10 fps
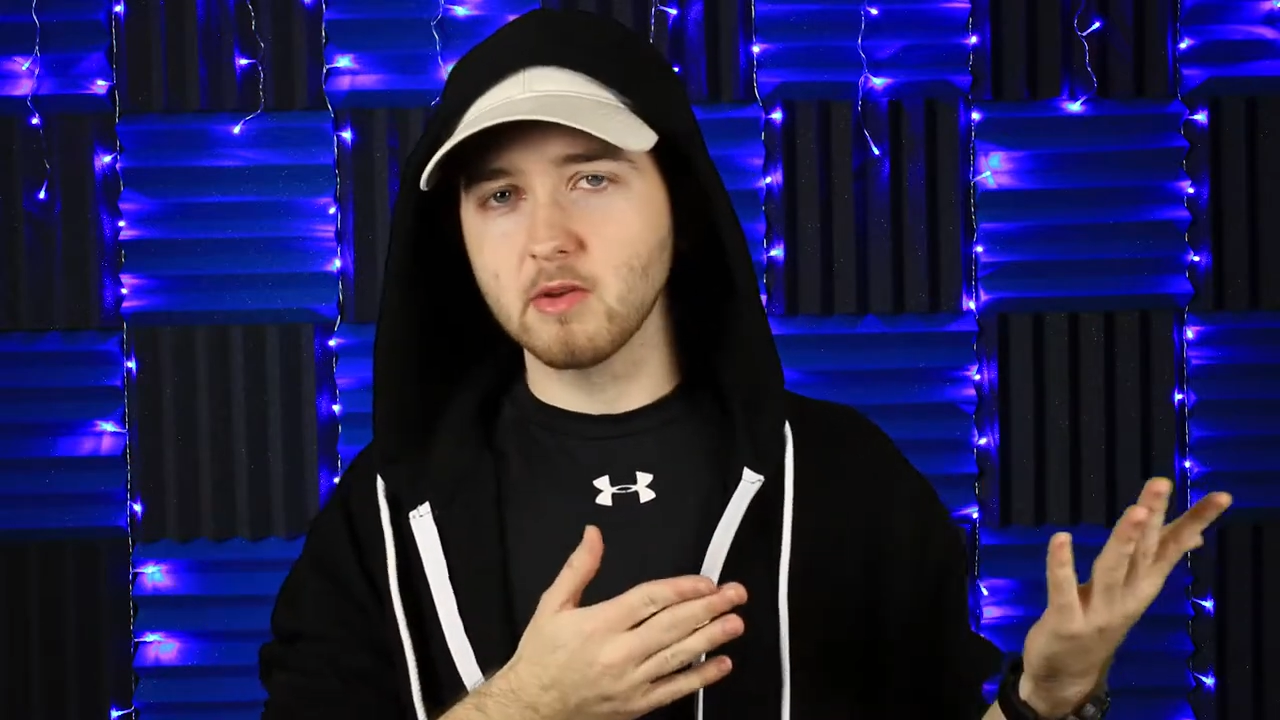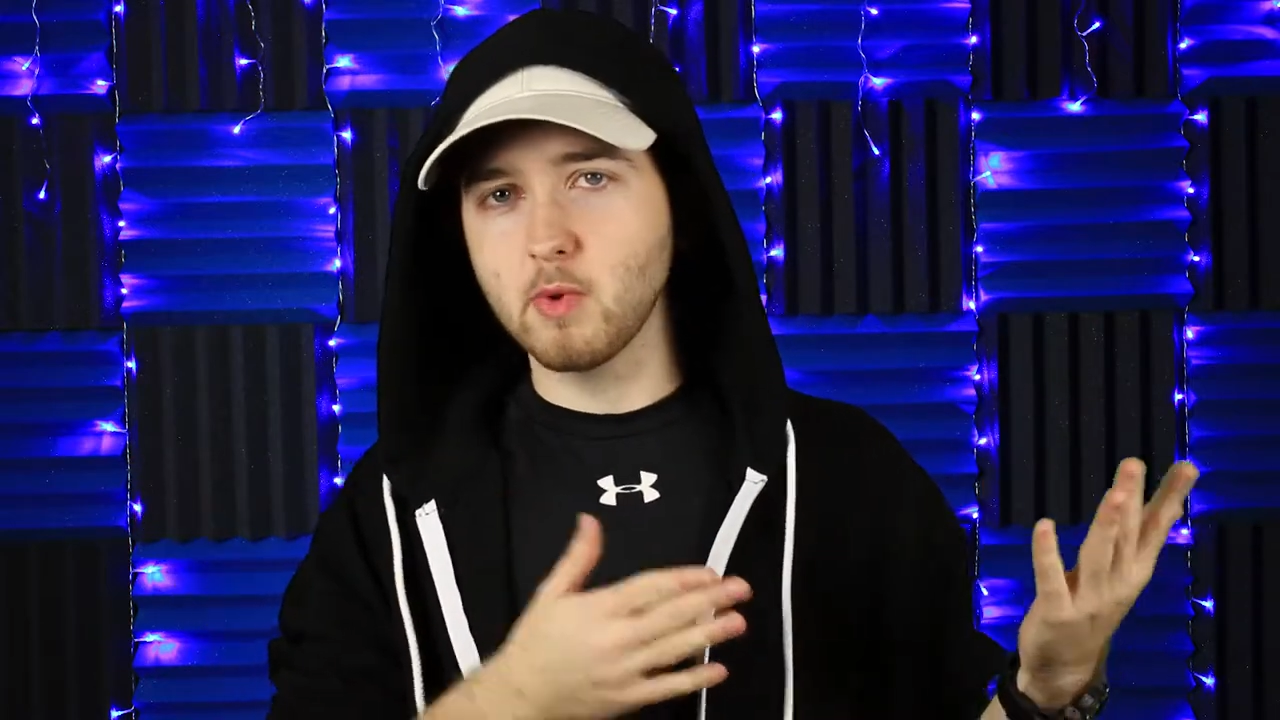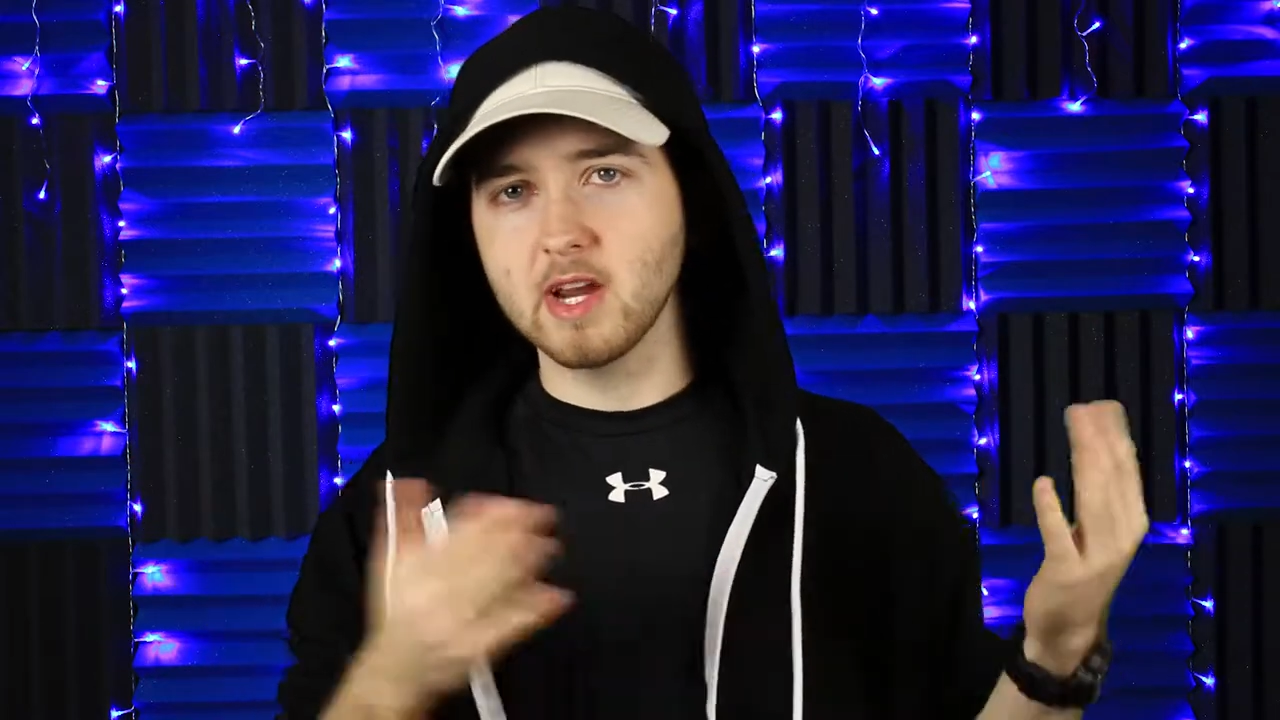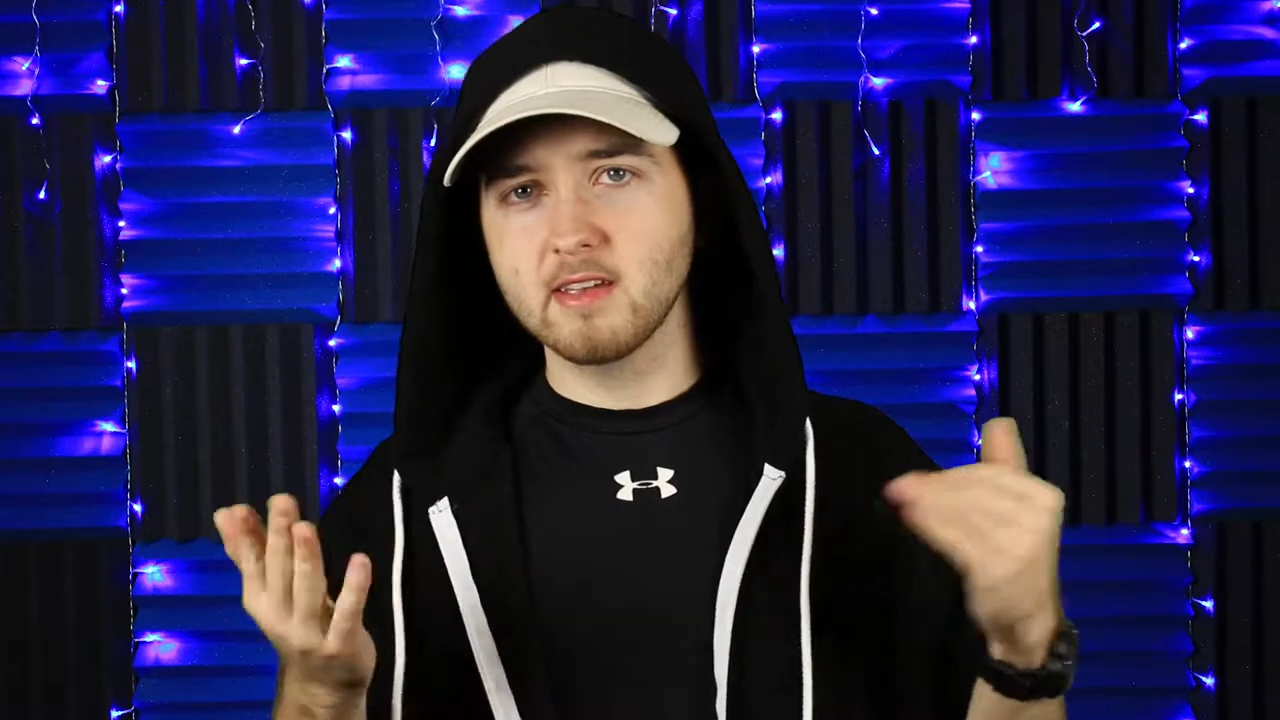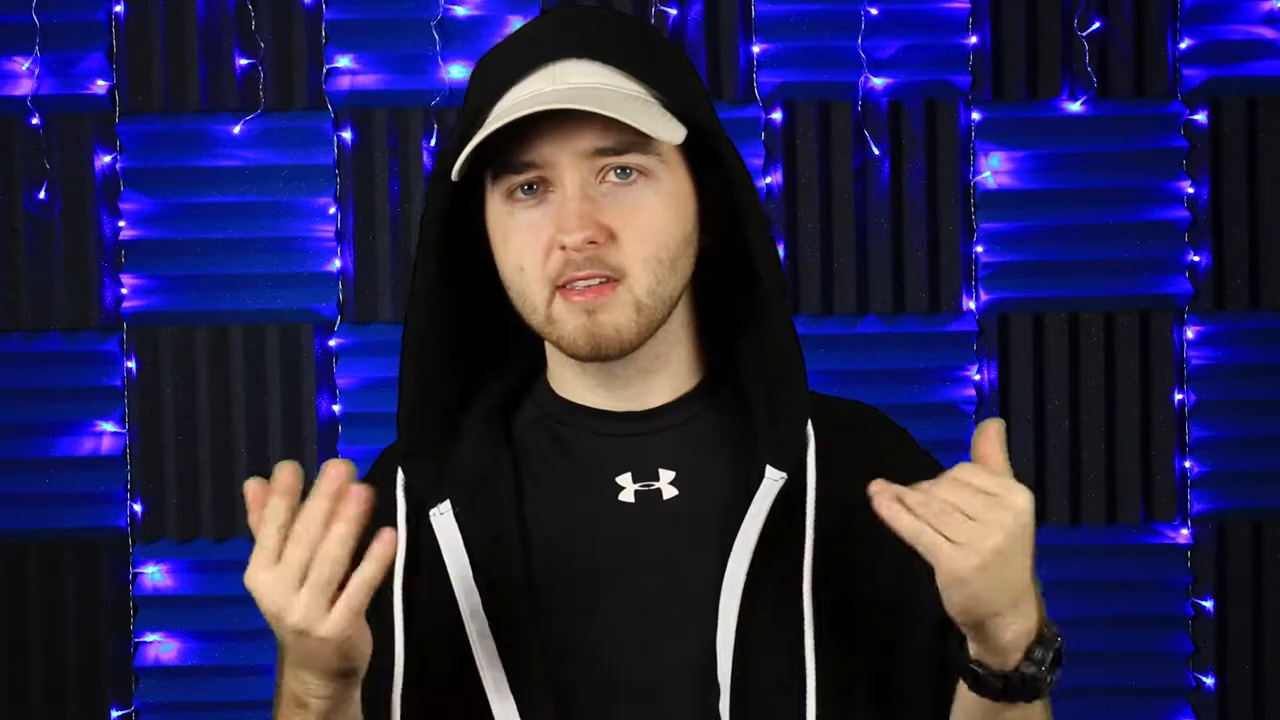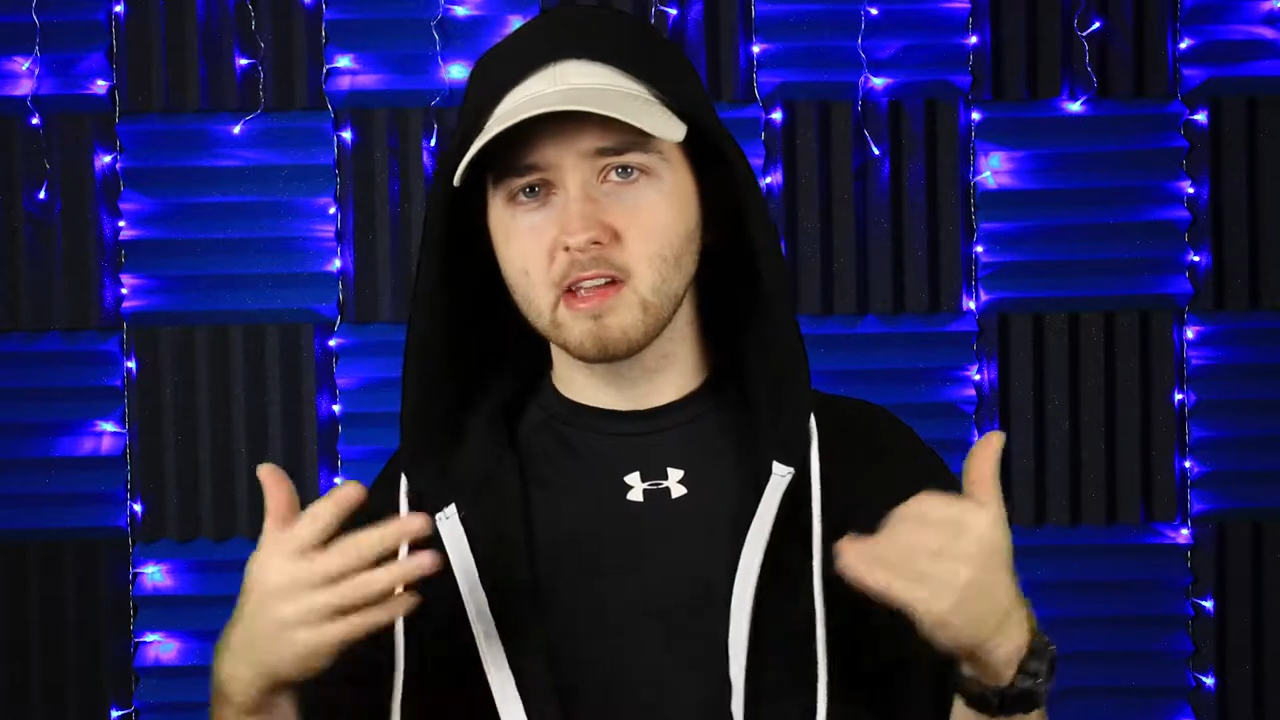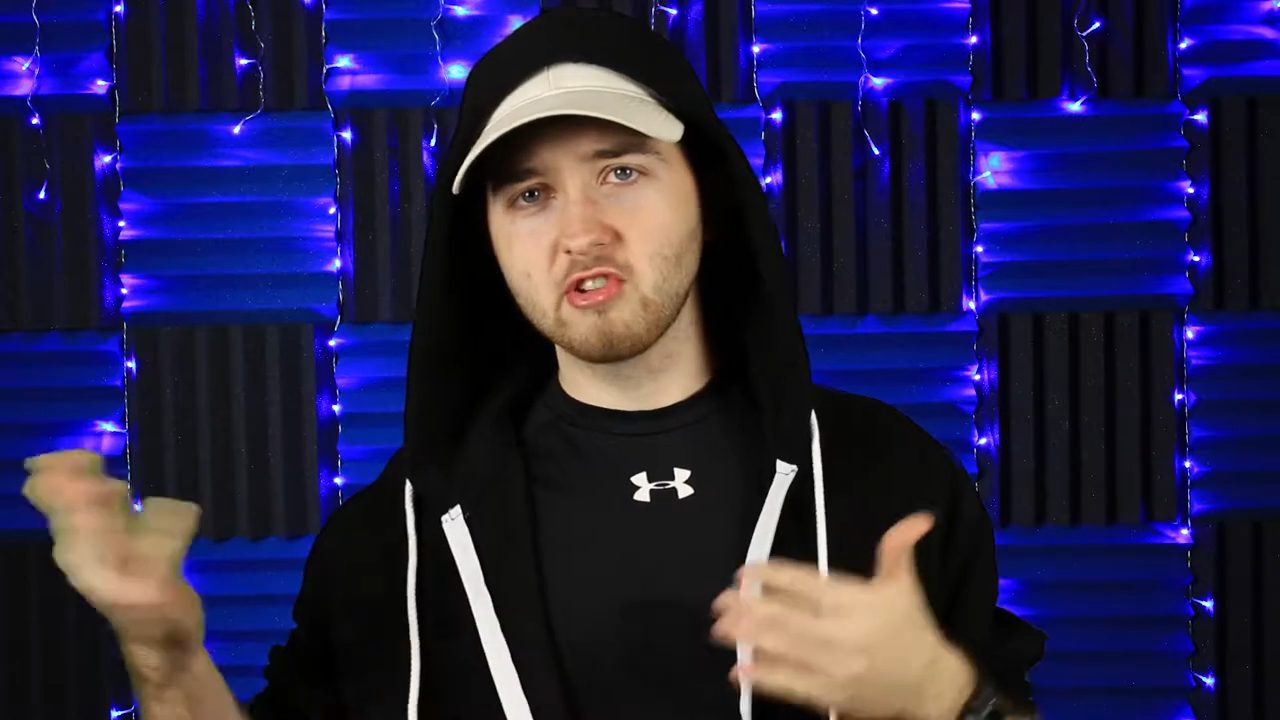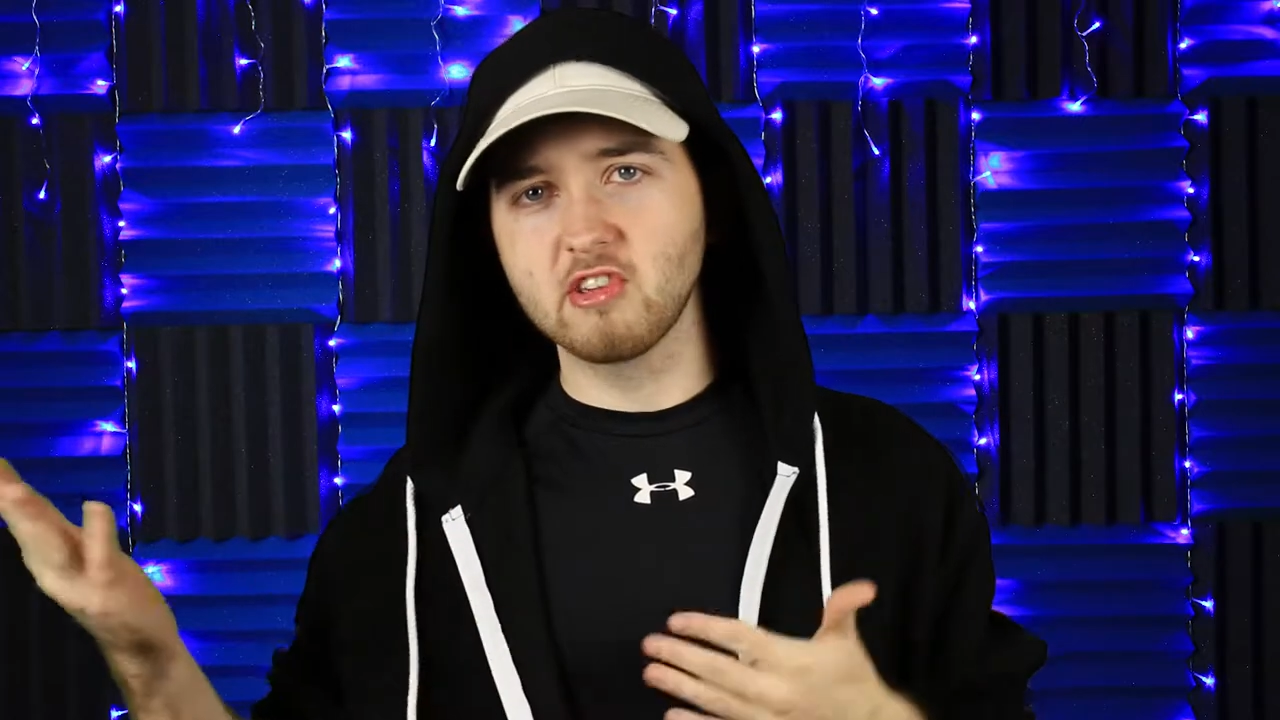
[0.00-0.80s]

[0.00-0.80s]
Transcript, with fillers: why is it that